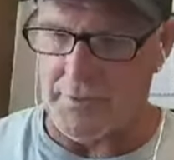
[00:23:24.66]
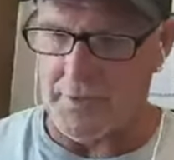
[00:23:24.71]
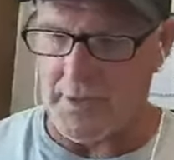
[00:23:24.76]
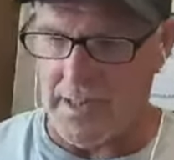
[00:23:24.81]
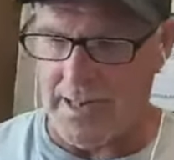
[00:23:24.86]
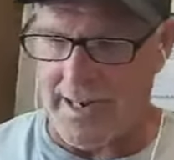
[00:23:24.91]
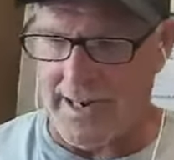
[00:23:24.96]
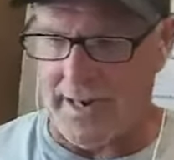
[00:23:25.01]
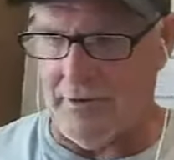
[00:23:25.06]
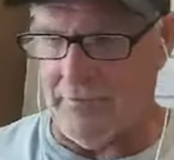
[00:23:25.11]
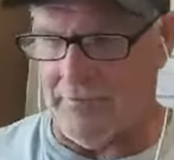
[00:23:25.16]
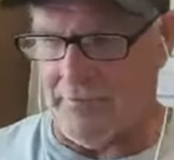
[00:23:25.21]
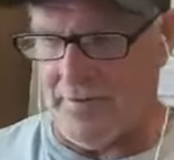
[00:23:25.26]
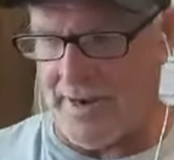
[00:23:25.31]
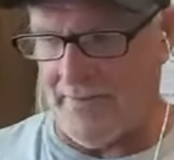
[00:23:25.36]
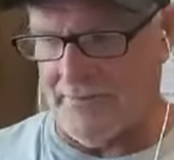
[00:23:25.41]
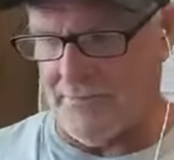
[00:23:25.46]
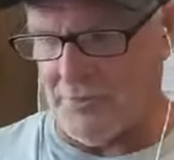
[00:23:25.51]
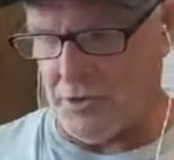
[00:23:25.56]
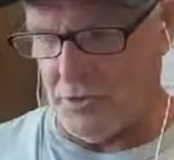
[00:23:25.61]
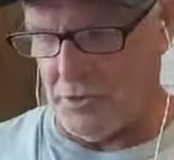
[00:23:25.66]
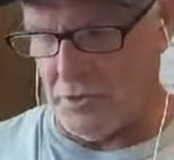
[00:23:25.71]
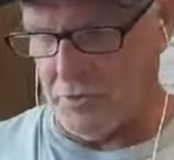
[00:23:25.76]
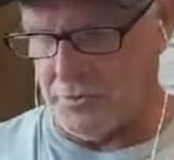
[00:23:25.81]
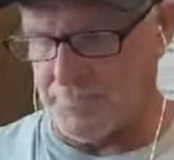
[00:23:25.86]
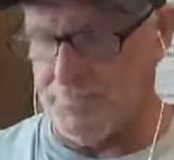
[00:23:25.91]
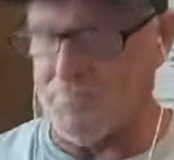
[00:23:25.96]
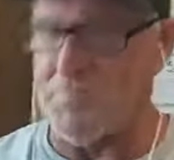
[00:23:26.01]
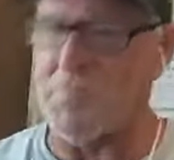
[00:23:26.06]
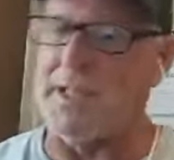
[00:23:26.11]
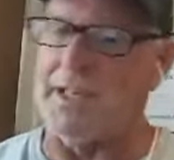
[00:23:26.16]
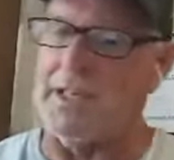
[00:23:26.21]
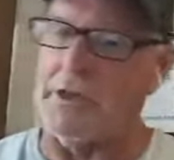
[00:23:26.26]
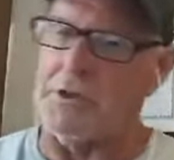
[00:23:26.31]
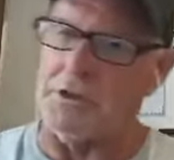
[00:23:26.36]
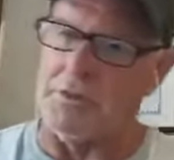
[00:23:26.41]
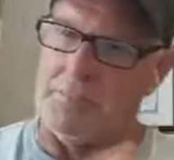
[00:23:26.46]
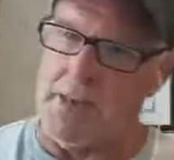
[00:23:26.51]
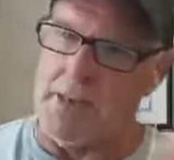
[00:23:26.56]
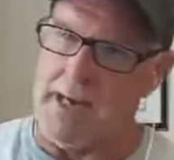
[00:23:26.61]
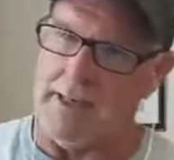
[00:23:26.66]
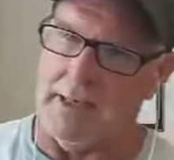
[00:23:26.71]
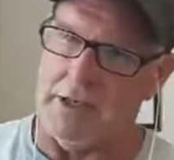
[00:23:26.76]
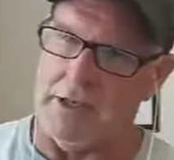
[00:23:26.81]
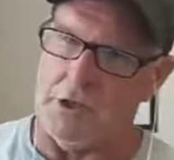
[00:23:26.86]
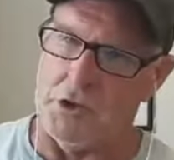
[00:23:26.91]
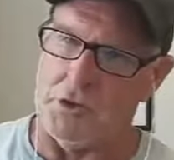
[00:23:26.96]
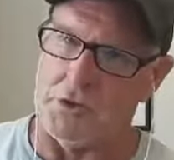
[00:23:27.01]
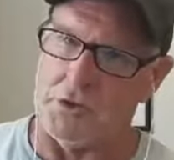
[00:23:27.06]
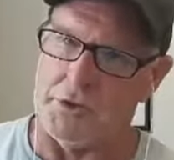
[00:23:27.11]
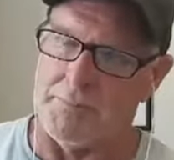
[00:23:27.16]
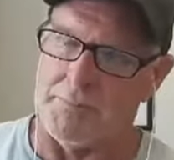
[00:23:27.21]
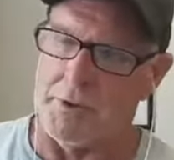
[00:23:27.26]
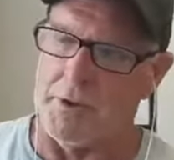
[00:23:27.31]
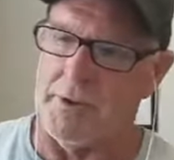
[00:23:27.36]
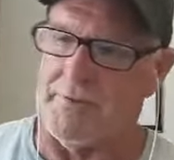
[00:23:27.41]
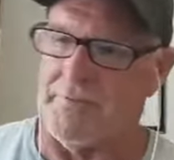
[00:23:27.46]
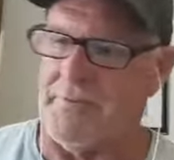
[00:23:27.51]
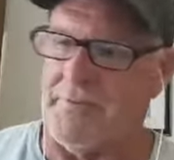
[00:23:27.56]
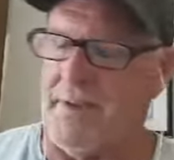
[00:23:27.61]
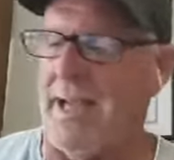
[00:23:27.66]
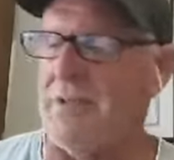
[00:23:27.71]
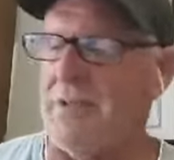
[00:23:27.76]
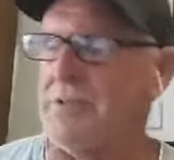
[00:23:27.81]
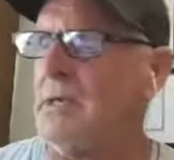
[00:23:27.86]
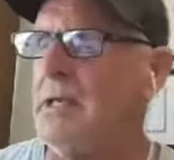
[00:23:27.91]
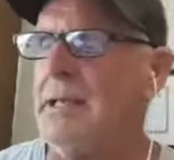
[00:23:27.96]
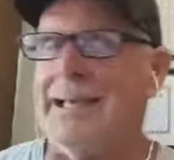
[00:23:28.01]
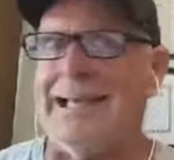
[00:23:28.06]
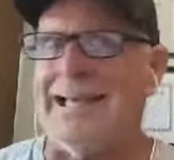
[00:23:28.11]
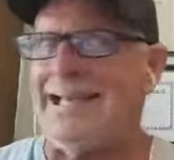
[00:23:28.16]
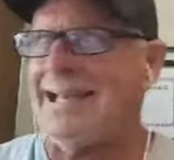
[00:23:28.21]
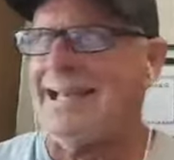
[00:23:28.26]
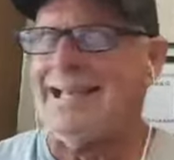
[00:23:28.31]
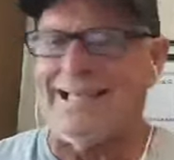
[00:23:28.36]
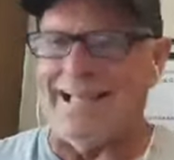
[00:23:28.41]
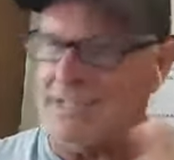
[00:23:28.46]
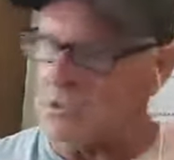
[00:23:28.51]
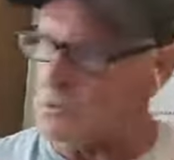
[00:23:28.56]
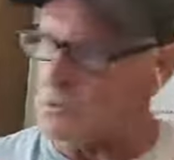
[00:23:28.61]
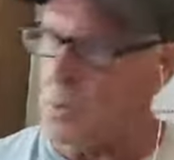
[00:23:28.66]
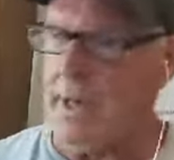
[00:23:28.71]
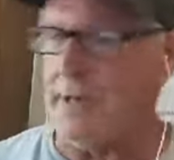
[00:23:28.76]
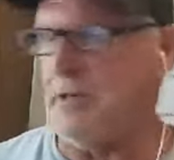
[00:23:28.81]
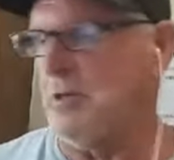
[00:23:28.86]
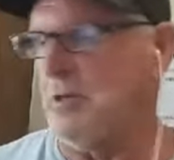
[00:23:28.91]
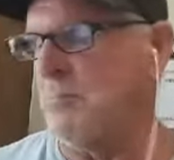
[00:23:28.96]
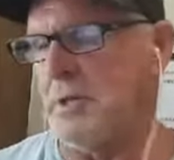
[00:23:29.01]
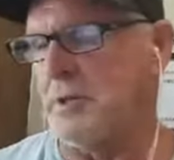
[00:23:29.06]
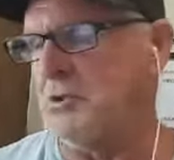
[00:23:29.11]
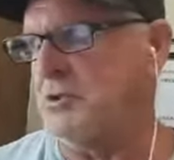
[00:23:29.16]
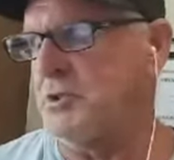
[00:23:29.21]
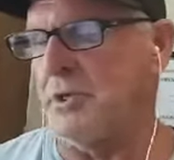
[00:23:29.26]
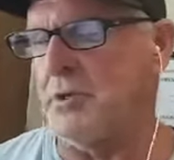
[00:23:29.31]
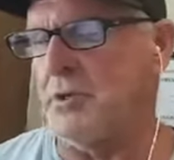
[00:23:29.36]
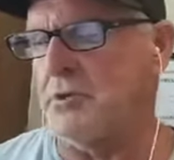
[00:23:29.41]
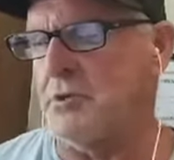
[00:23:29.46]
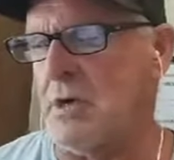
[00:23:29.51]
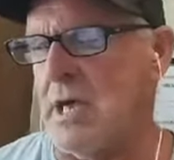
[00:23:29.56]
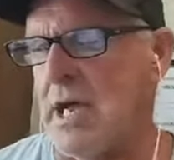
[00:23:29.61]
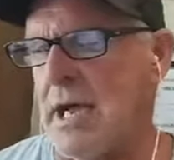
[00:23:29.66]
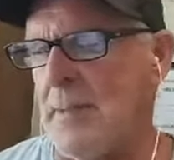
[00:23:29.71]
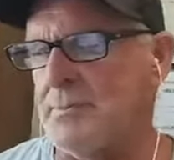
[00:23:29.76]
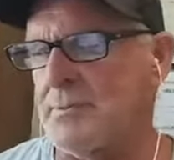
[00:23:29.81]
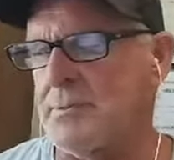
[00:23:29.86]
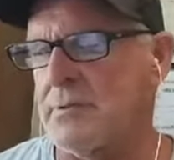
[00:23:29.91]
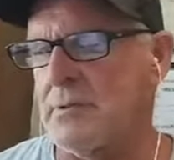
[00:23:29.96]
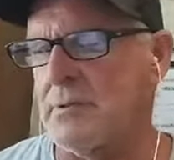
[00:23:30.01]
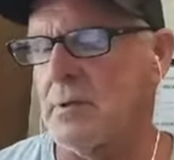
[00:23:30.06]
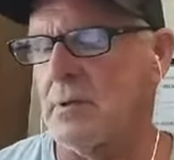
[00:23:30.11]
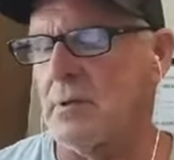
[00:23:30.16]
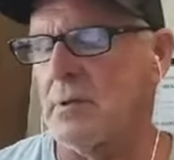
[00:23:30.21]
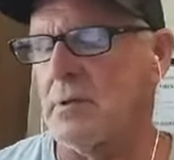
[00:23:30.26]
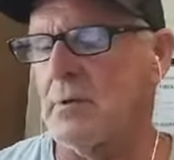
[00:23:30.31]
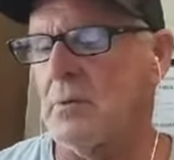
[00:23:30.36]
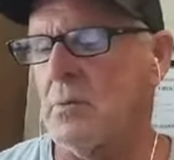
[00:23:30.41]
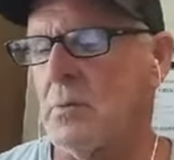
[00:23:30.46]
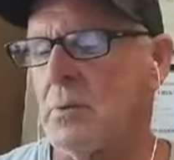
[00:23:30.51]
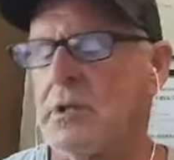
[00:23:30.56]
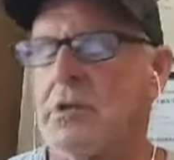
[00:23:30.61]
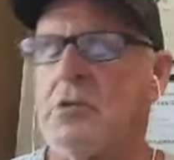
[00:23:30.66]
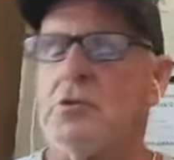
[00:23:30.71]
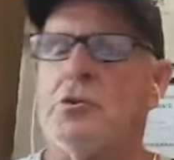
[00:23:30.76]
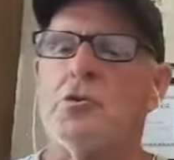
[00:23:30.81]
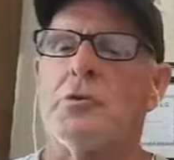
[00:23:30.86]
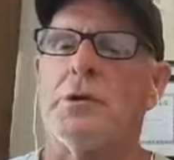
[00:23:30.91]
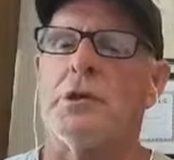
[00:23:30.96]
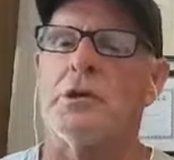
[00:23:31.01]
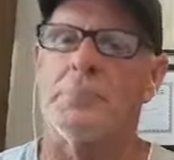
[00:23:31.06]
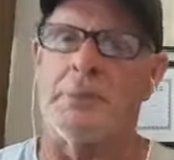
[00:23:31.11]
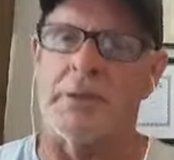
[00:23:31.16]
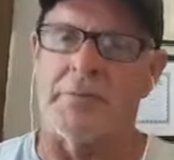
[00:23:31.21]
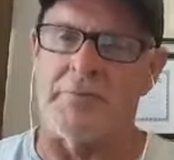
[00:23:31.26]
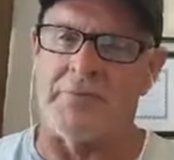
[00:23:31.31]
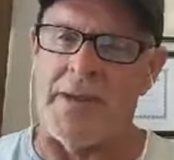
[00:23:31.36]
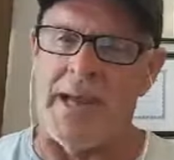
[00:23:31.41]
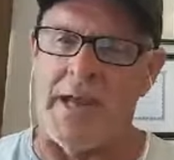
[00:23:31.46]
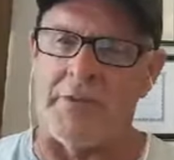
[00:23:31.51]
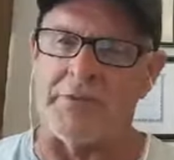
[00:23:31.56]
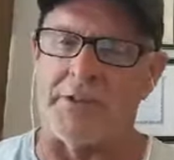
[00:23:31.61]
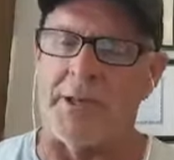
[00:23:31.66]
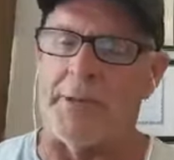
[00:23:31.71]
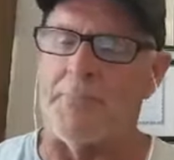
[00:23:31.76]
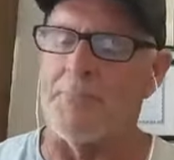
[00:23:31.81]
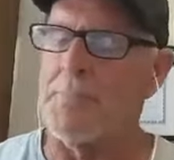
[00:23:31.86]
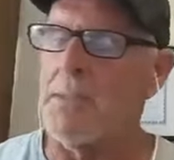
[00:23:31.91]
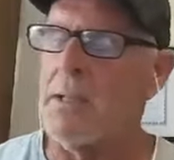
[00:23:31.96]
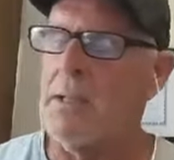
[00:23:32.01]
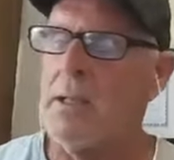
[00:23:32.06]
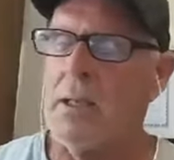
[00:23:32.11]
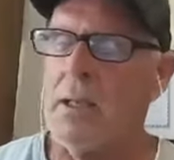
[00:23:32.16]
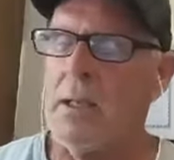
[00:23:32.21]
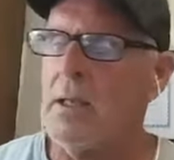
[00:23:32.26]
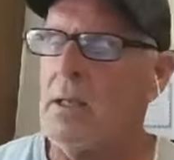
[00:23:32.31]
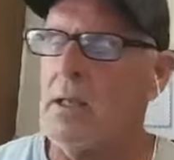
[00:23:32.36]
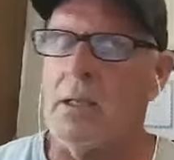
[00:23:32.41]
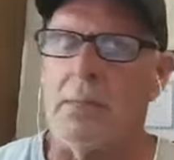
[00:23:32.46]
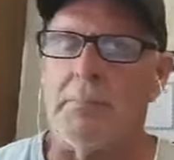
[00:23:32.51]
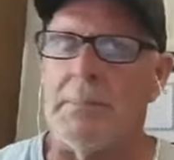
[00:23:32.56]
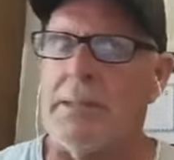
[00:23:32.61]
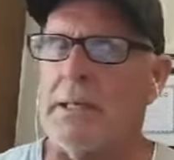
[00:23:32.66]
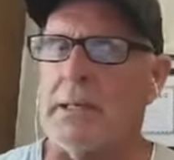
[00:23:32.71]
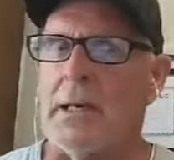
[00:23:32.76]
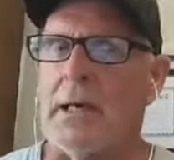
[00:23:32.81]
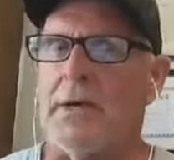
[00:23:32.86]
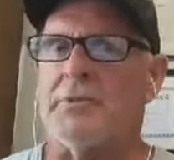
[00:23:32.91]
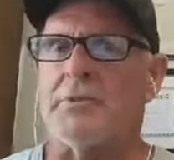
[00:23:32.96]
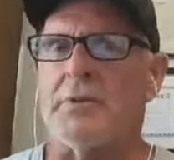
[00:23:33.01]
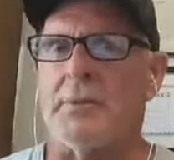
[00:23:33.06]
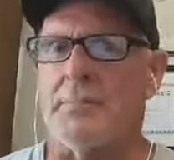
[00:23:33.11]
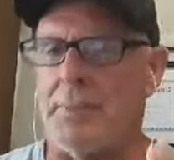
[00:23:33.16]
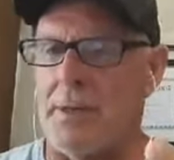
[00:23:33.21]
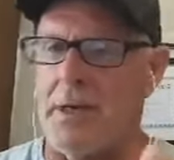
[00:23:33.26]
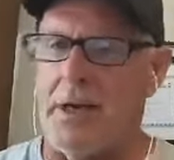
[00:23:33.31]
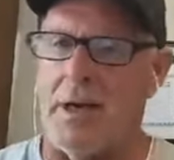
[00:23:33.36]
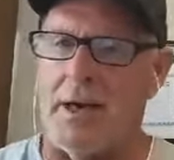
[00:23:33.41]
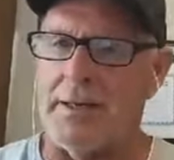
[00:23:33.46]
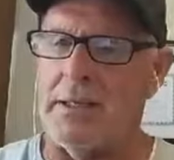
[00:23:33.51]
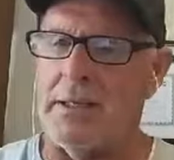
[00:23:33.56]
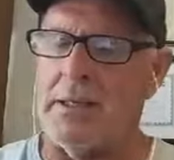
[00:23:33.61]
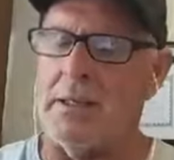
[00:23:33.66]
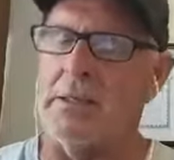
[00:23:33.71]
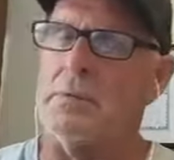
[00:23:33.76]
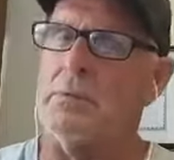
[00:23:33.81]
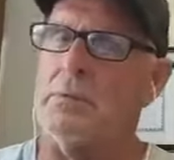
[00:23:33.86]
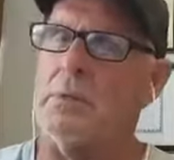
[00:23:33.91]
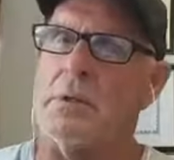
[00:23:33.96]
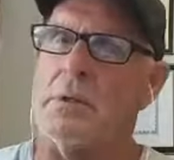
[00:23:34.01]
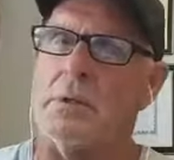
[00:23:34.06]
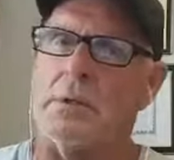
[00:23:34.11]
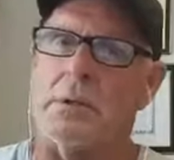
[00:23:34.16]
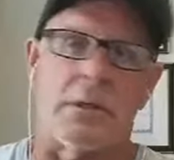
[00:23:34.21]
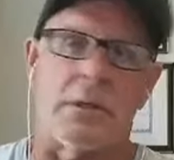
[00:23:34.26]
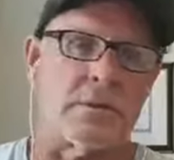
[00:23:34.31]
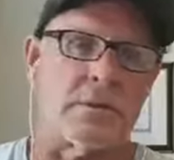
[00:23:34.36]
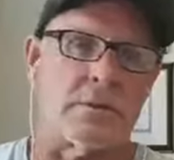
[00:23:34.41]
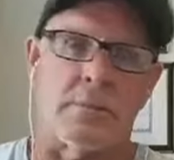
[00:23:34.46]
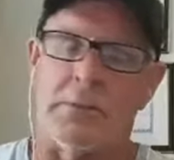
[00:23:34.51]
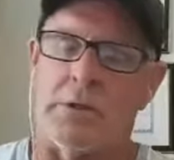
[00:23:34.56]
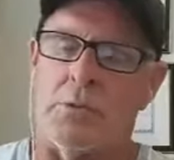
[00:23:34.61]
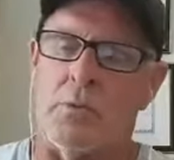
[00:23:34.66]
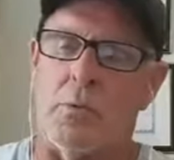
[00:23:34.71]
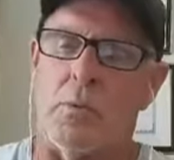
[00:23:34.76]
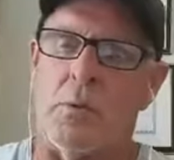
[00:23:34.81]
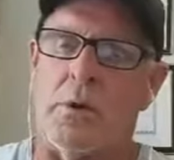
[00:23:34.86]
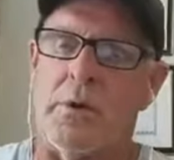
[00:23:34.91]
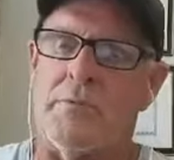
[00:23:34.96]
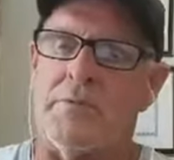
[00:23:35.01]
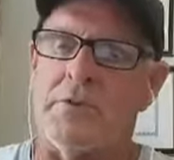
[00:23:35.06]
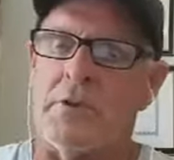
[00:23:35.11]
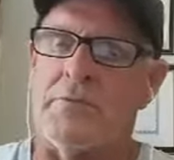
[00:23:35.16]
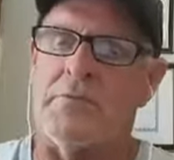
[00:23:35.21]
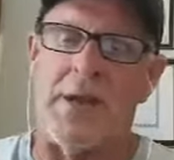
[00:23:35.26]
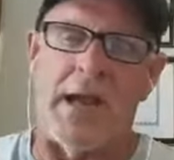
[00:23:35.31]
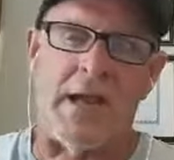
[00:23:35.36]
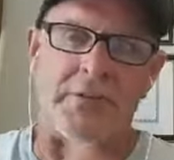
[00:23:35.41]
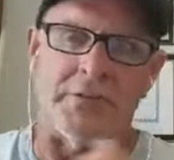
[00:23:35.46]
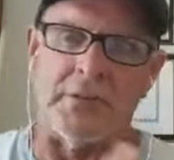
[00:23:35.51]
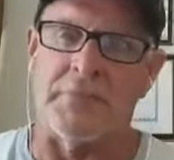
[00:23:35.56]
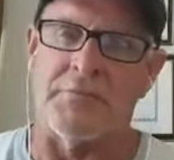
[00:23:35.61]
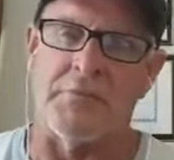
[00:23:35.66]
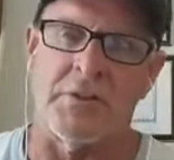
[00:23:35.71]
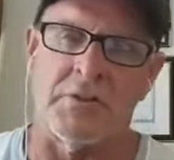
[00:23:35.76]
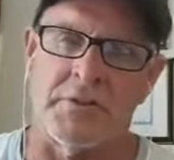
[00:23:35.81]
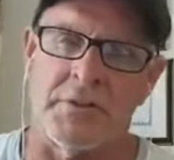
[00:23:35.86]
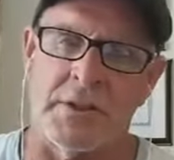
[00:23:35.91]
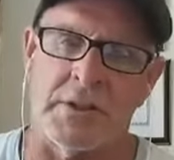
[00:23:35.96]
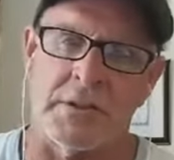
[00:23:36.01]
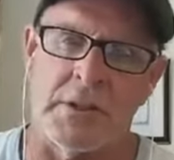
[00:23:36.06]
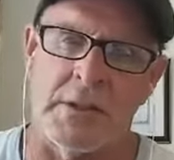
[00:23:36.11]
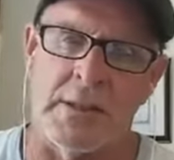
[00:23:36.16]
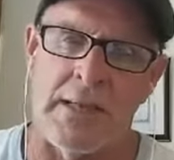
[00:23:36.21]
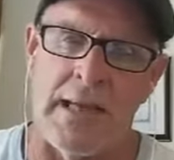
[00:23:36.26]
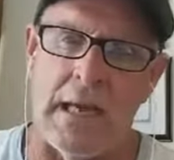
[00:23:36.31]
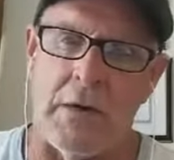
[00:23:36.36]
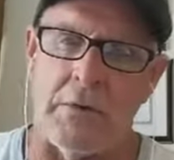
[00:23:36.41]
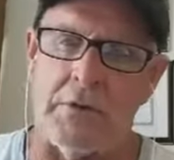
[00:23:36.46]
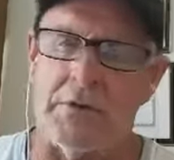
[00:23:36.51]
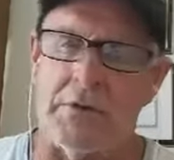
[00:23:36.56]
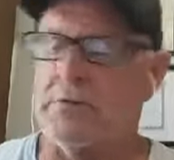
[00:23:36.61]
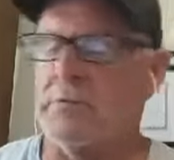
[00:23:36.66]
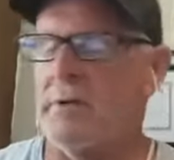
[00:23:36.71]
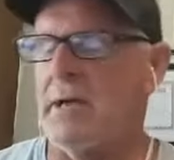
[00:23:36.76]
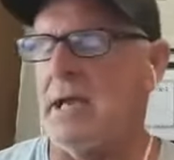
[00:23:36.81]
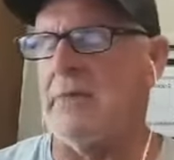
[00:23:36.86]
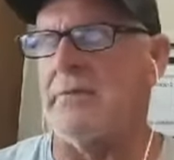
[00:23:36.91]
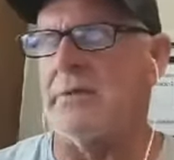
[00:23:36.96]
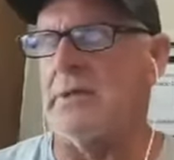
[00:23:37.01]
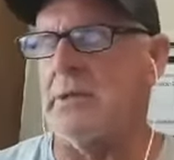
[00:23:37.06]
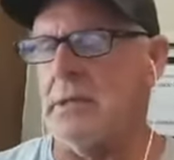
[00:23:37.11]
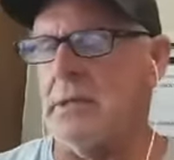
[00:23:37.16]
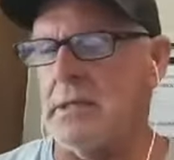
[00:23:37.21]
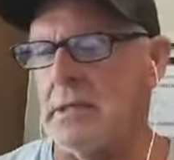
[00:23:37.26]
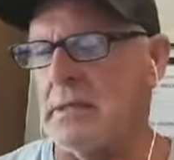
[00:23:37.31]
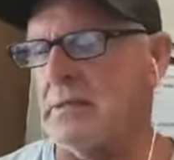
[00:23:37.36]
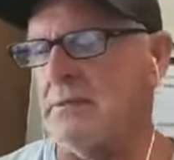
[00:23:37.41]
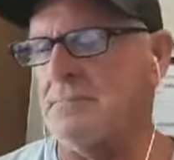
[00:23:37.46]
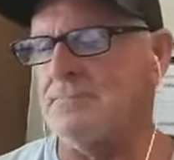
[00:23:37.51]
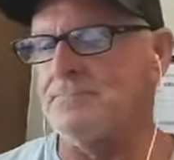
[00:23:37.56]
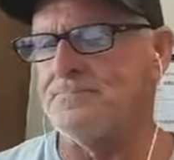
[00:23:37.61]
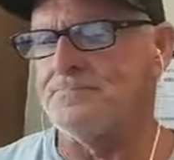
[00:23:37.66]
a higher fat foods to get your body used to burning fat. That's why your blood sugar drops when you do intermittent fasting, because the body does. You know, if you're fasting for 16 hours, you haven't eaten,